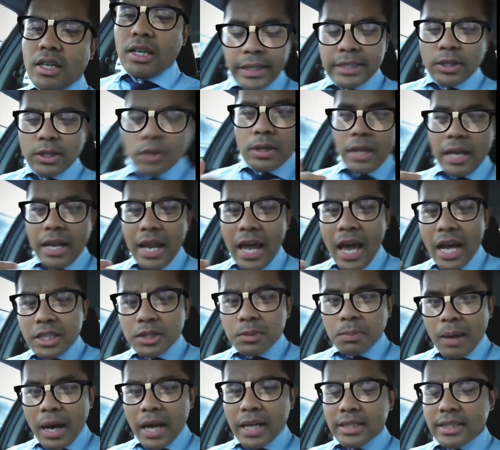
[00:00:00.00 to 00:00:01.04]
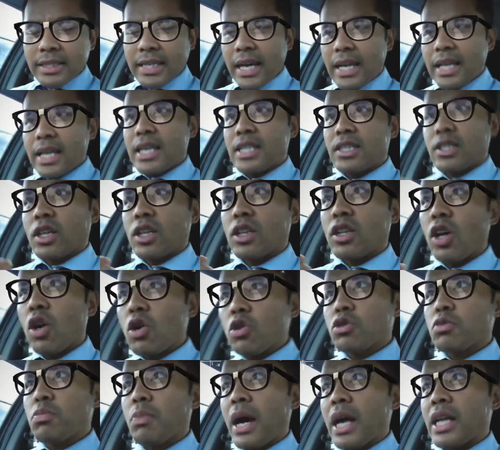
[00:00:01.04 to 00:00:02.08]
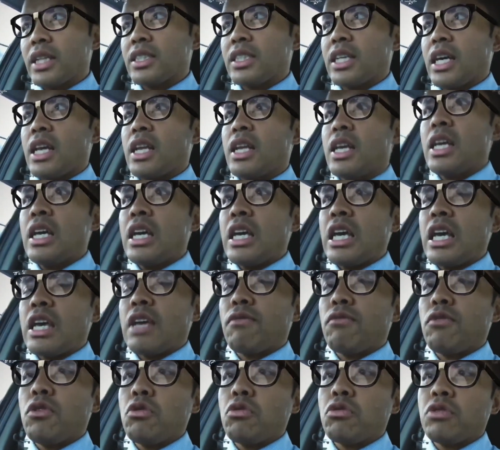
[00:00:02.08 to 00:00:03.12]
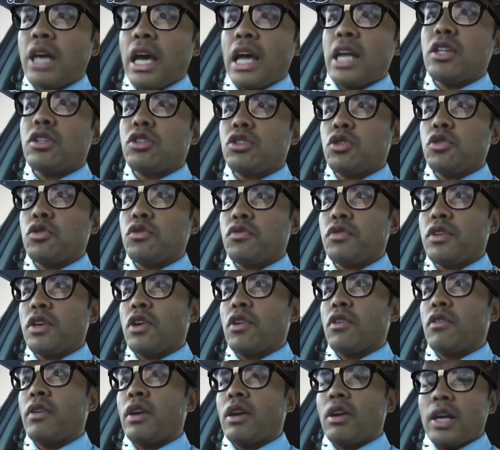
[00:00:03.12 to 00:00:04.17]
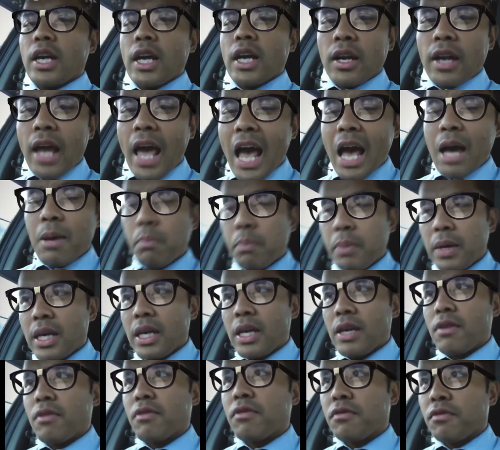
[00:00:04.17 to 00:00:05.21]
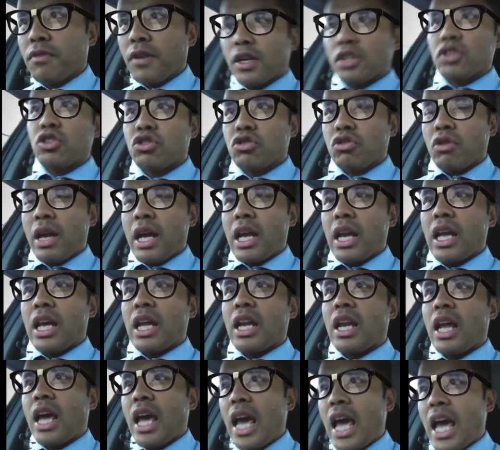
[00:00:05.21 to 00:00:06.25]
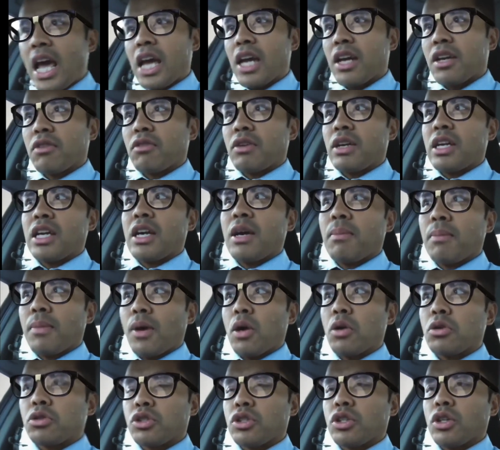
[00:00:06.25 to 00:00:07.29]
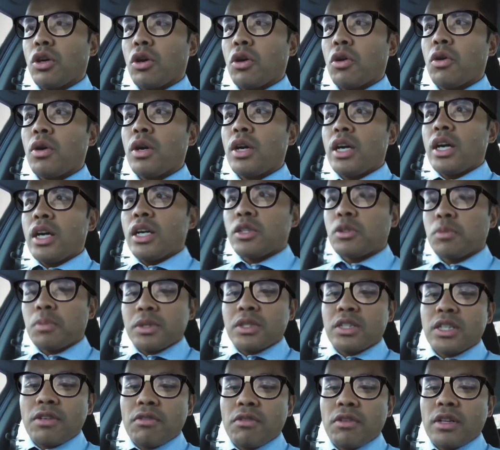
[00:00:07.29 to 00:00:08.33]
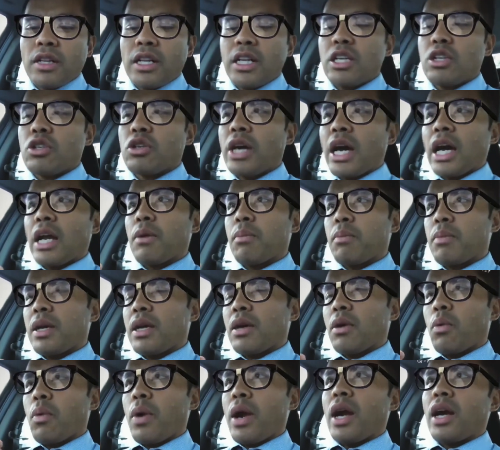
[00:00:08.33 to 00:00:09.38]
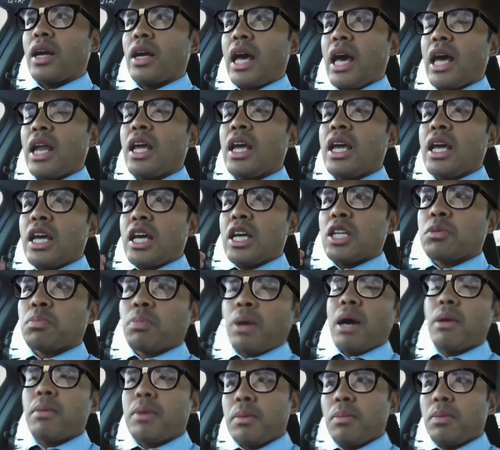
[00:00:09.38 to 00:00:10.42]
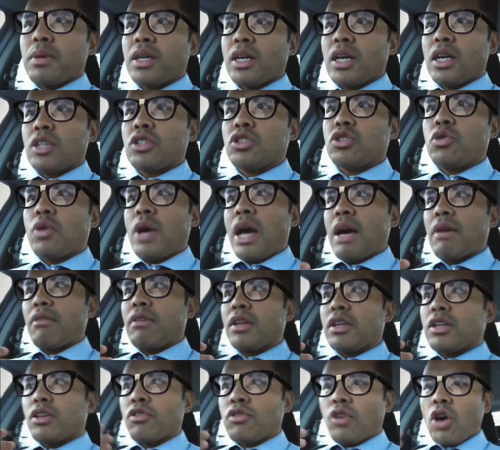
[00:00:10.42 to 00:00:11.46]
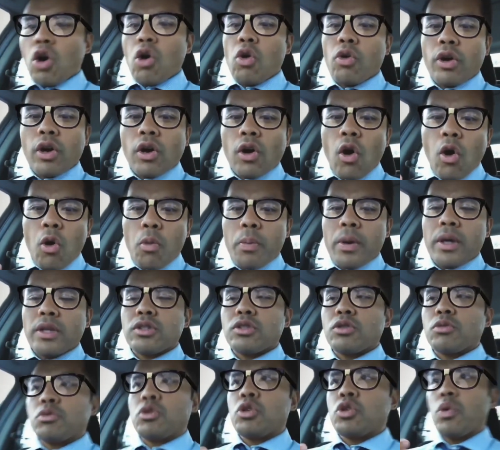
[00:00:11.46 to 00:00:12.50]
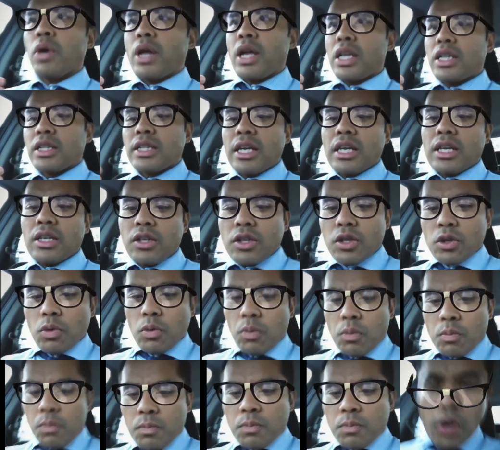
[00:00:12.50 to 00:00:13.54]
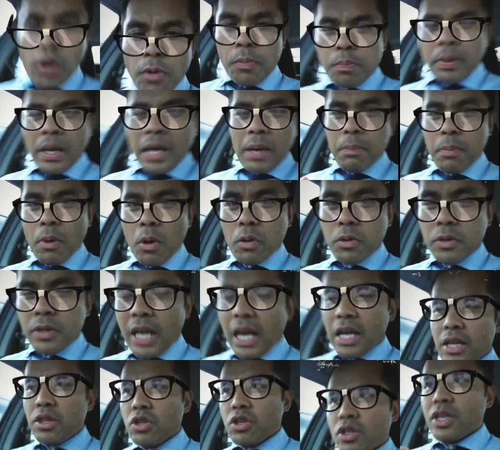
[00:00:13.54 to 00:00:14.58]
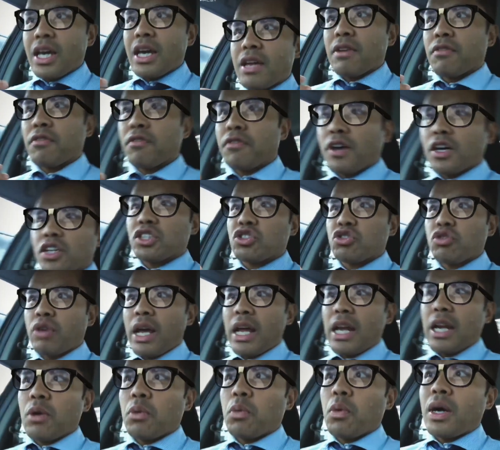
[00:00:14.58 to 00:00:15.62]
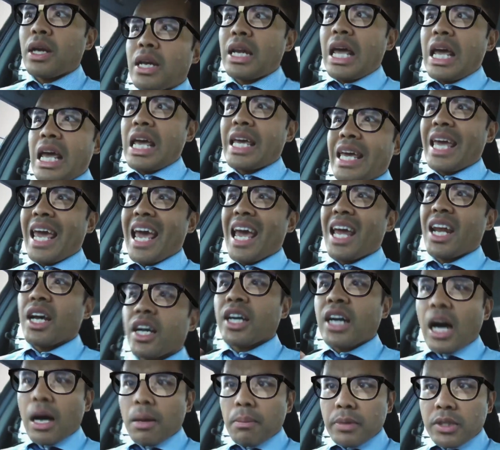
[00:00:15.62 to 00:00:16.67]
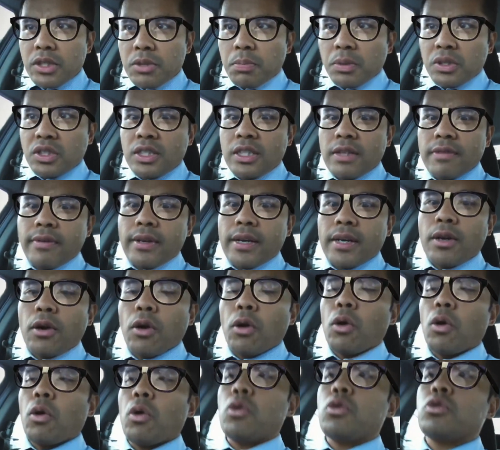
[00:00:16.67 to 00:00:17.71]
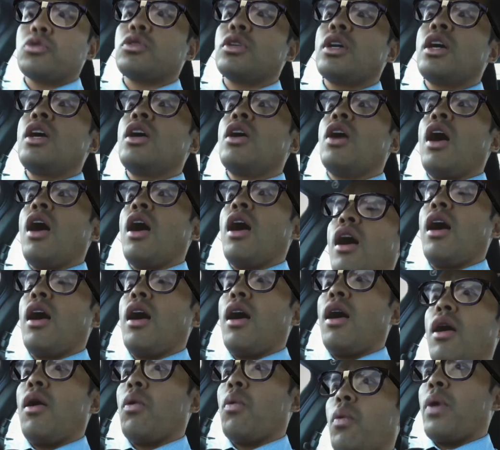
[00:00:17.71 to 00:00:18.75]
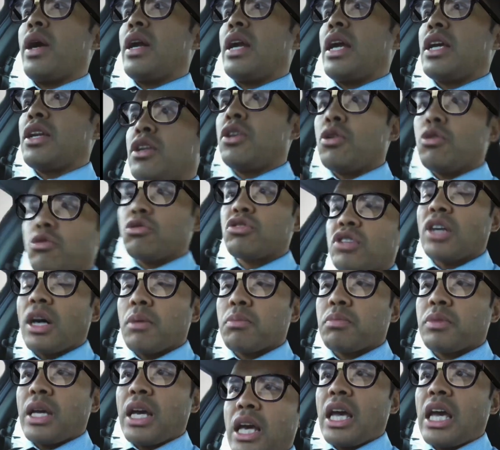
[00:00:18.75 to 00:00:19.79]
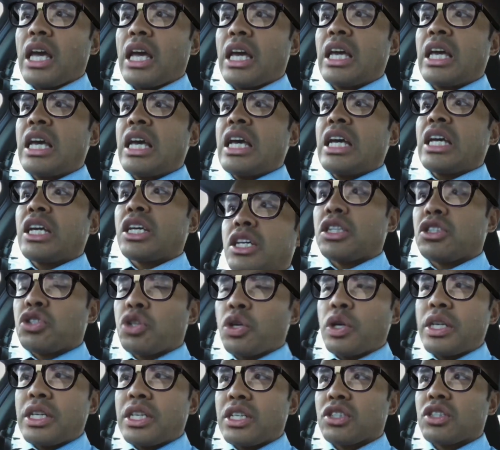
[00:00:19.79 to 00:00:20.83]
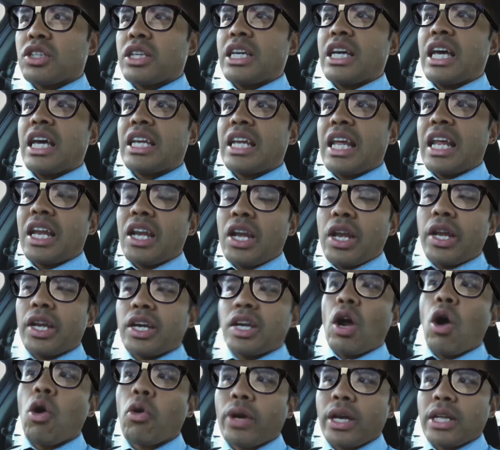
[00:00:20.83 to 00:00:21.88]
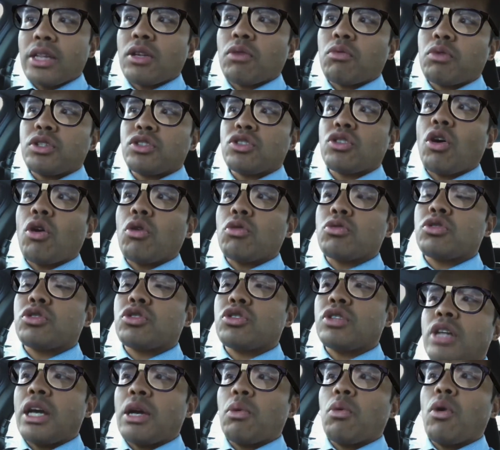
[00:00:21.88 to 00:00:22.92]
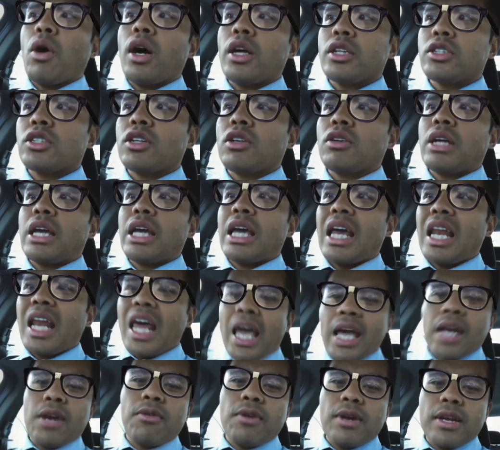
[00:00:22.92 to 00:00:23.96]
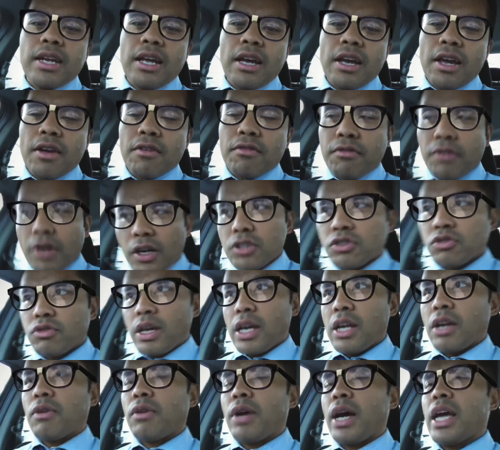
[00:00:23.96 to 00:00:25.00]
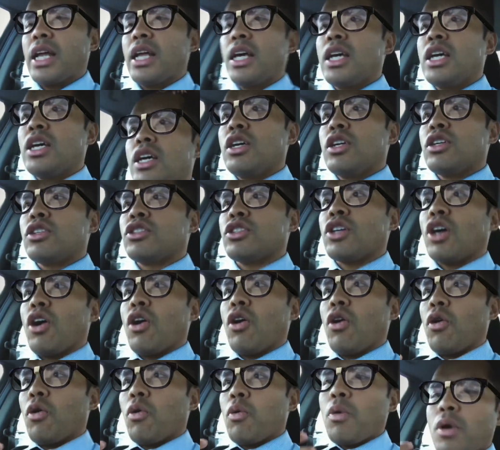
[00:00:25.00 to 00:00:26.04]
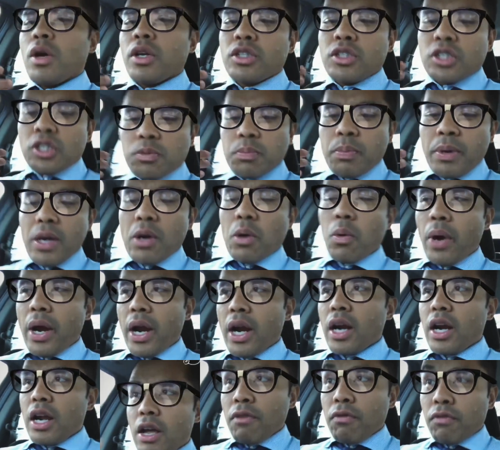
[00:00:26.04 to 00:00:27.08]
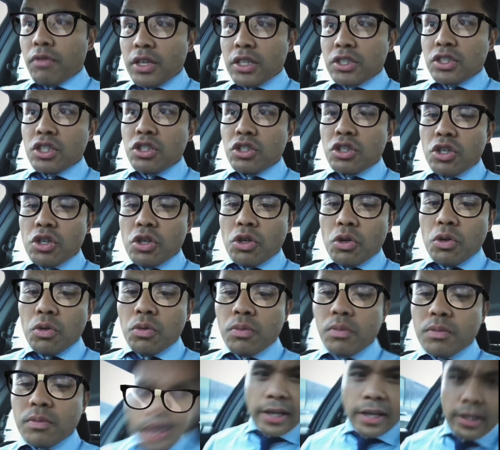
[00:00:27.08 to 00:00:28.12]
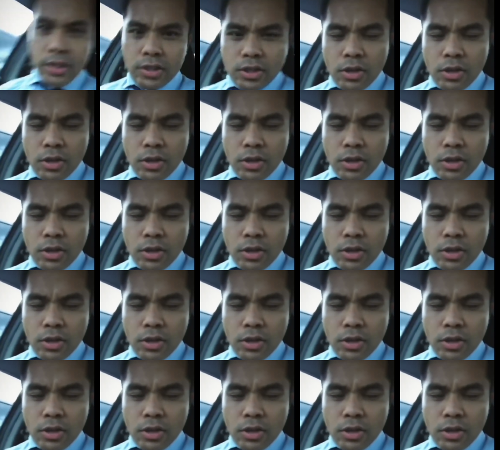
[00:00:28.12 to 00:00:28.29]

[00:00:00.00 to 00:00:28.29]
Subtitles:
So the next mindset is a closed mindset. If you tend to feel very unhappy, frustrated, angry, emotional, specifically, you got to be aware that it's probably because you haven't grown or open to do anything new. People tend to get frustrated when they can't accomplish specific goals, where they do something continuously and then they don't get the results they want. So they get angry, they get frustrated, right? So just be aware if this is you. Right?